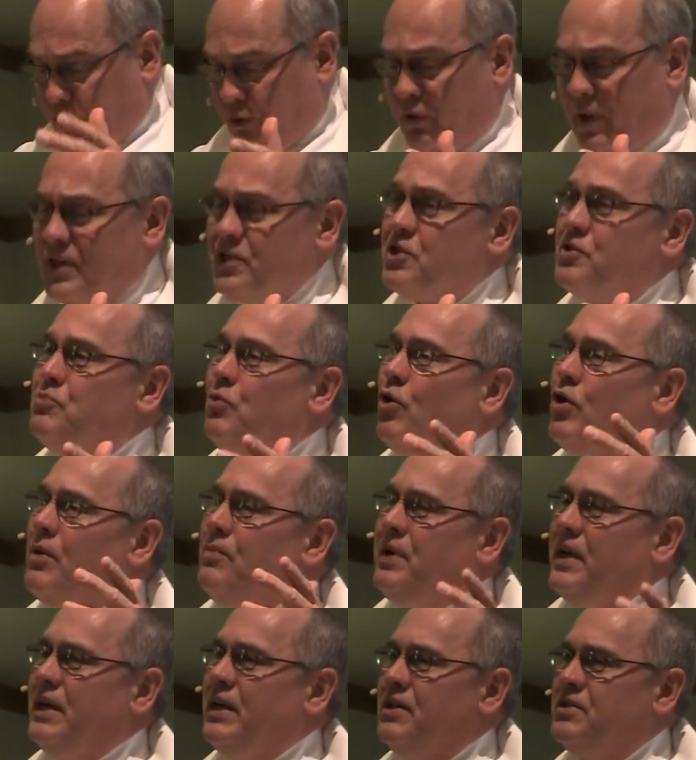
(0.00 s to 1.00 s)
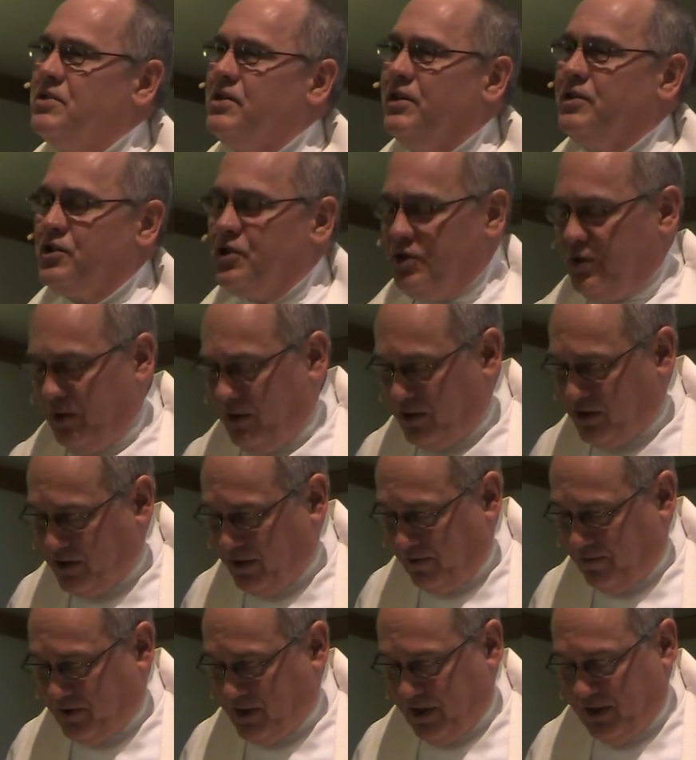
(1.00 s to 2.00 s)
trust more because the church
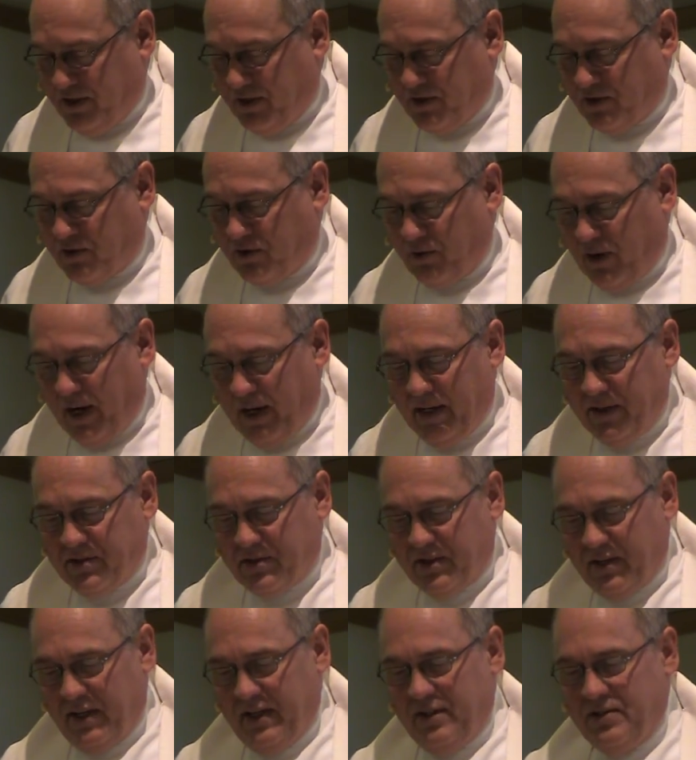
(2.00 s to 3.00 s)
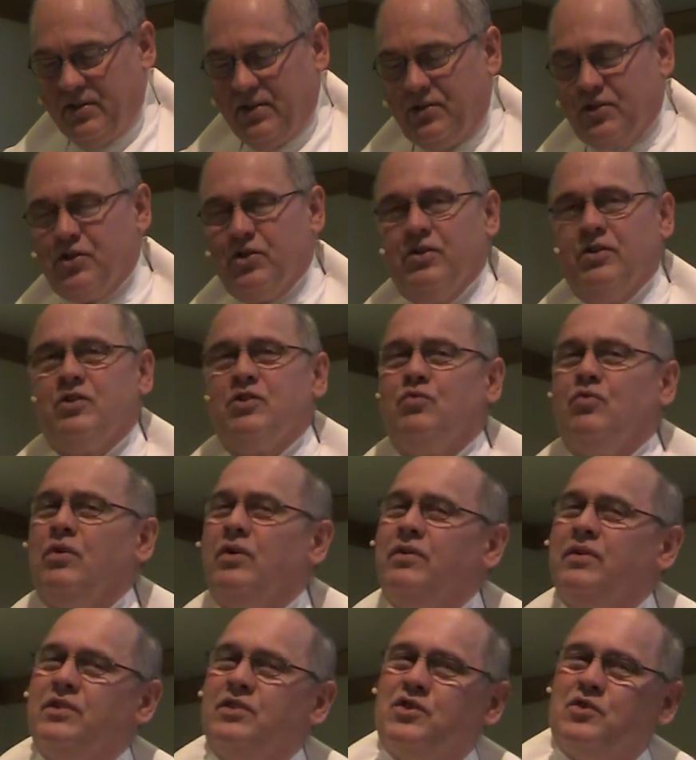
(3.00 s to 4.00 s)
of Jesus Christ is a church
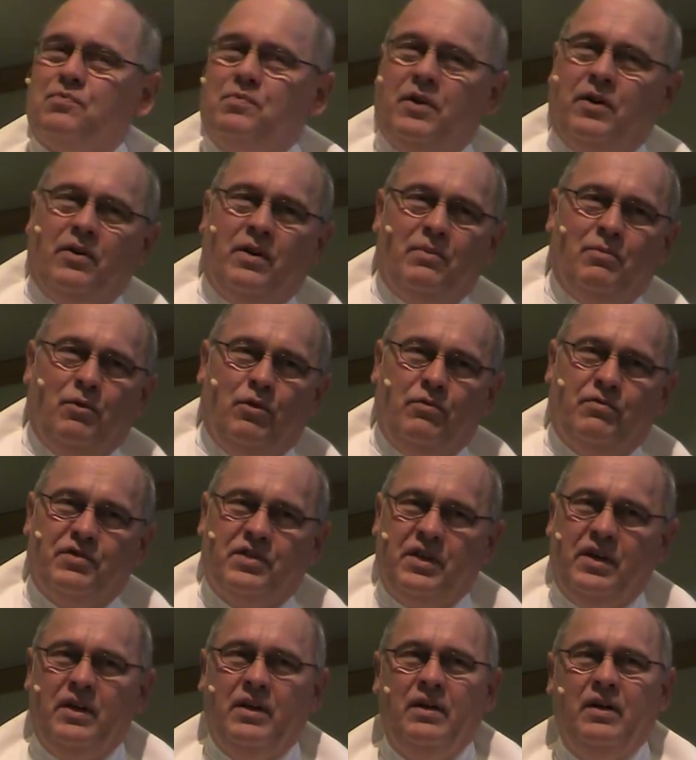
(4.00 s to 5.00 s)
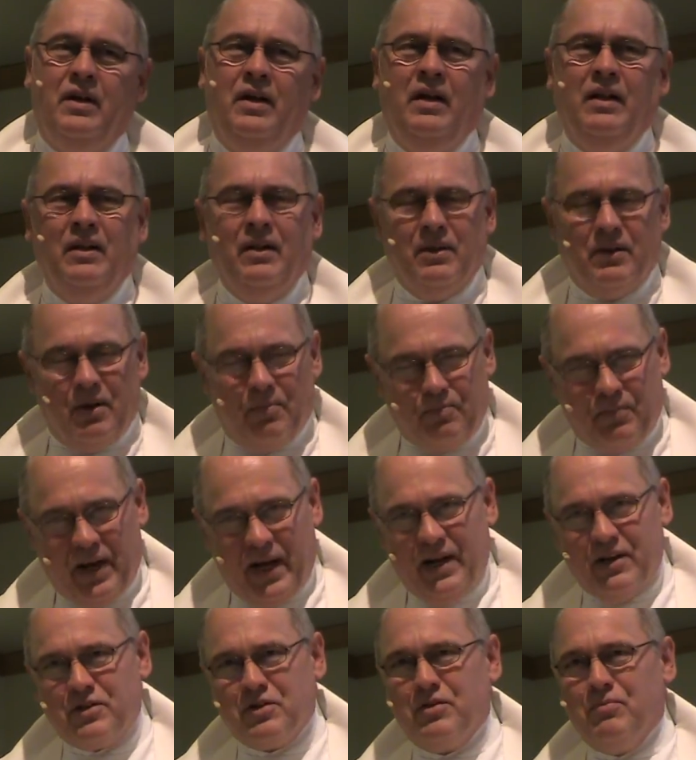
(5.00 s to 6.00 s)
where the Spirit moves in, the
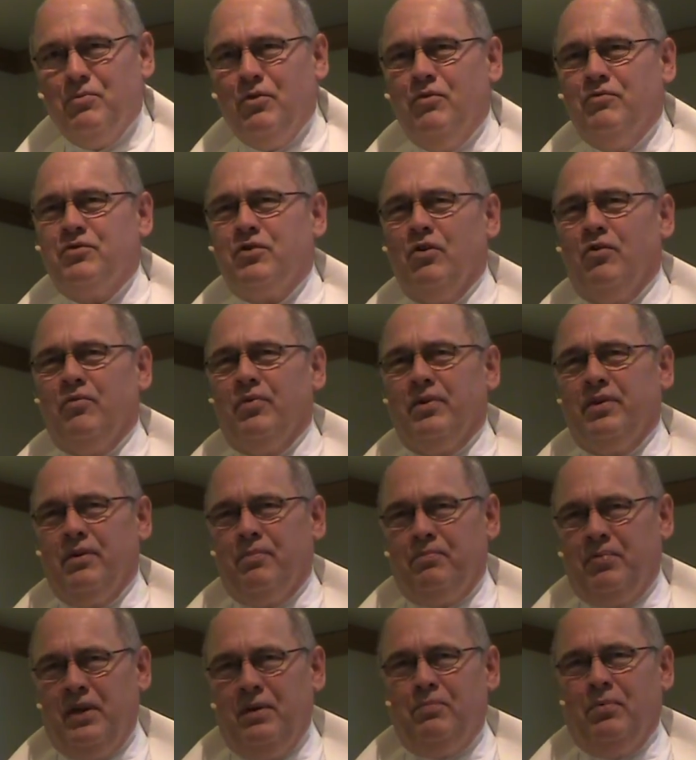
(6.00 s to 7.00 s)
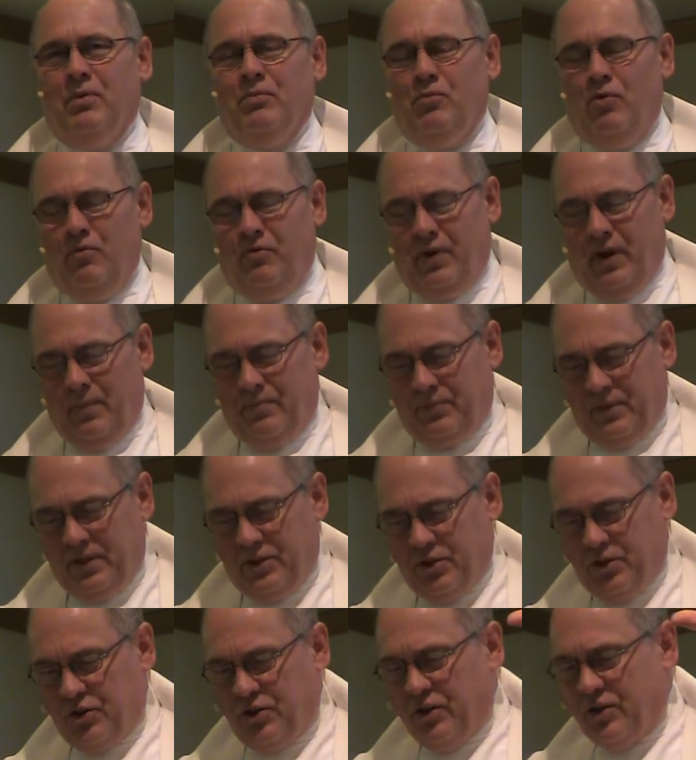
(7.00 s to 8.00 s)
pastor moves over, the people move up, the
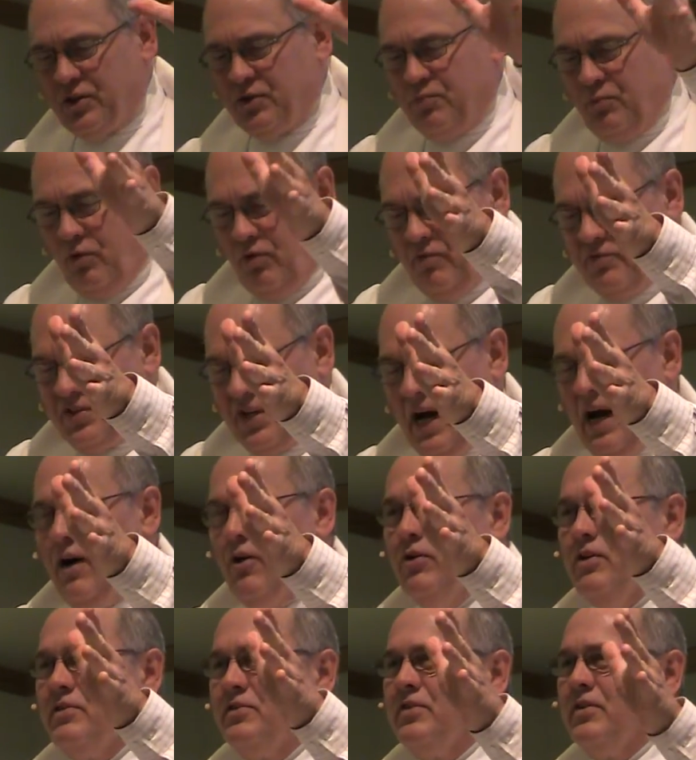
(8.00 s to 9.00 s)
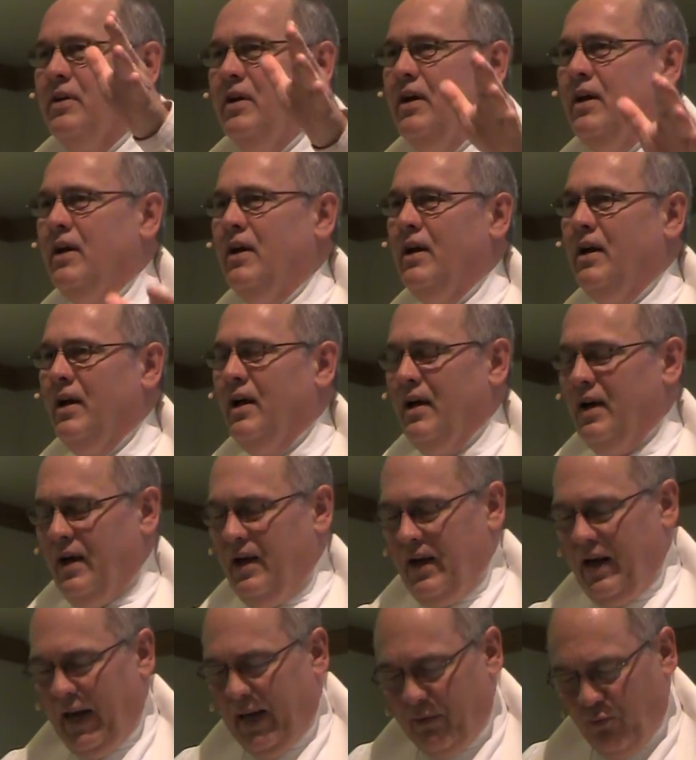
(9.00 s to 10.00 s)
church moves out,
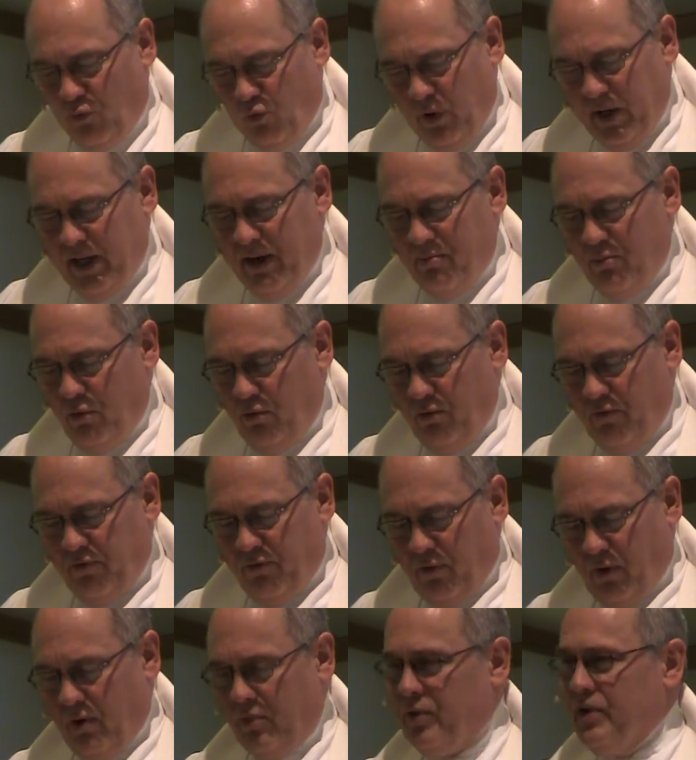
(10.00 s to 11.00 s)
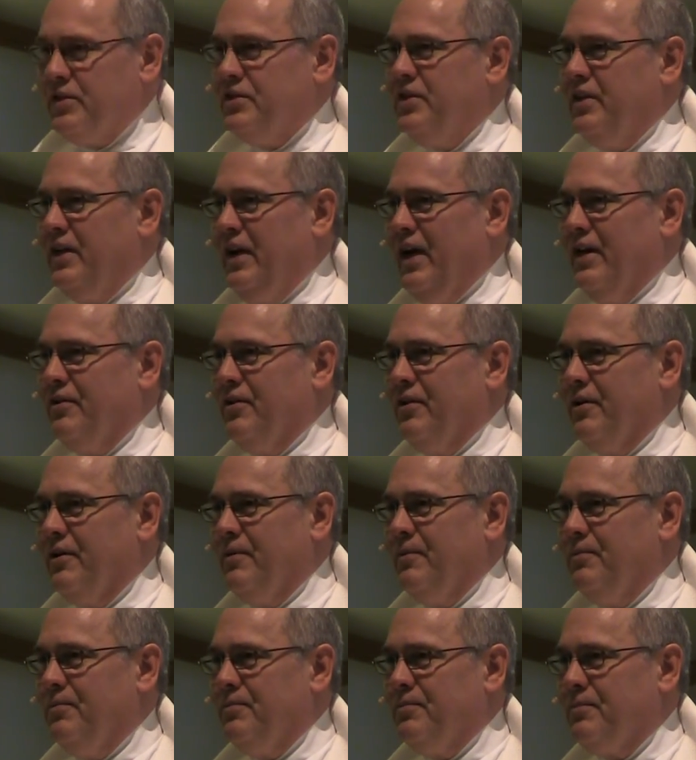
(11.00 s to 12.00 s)
and we move forward together.
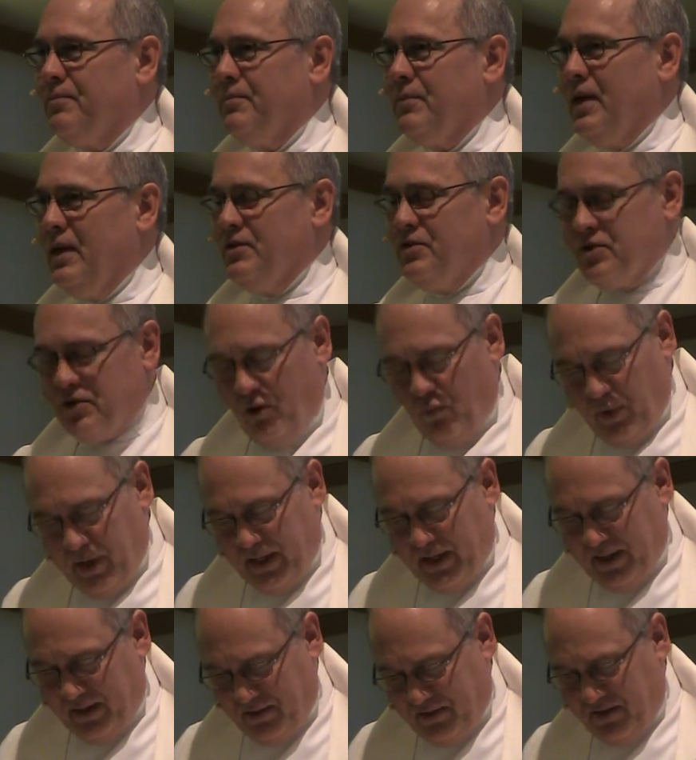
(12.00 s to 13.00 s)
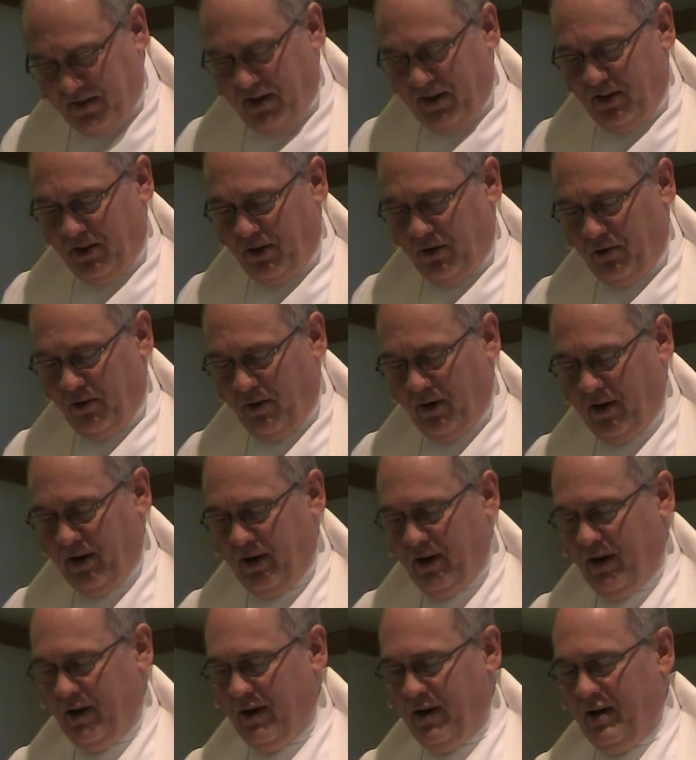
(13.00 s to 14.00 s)
And so we continue
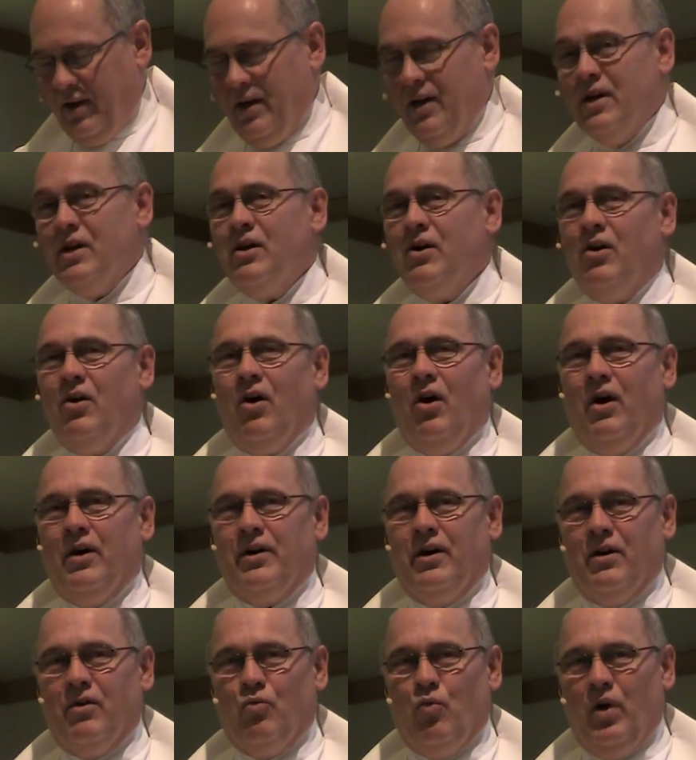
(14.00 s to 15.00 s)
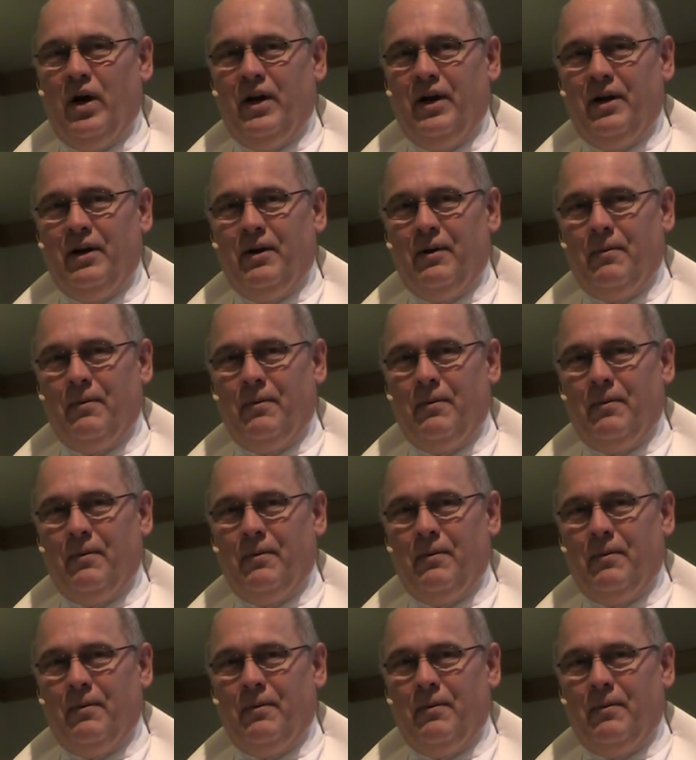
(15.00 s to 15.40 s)
on our way.